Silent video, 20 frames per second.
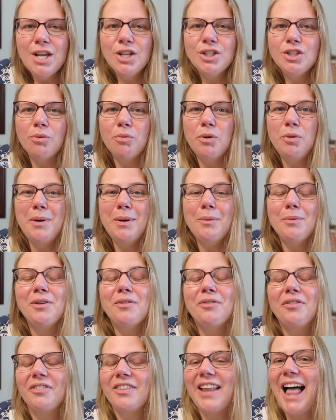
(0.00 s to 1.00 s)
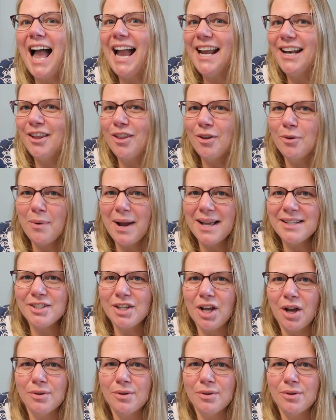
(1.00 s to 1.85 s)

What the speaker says: So when we would fly to the West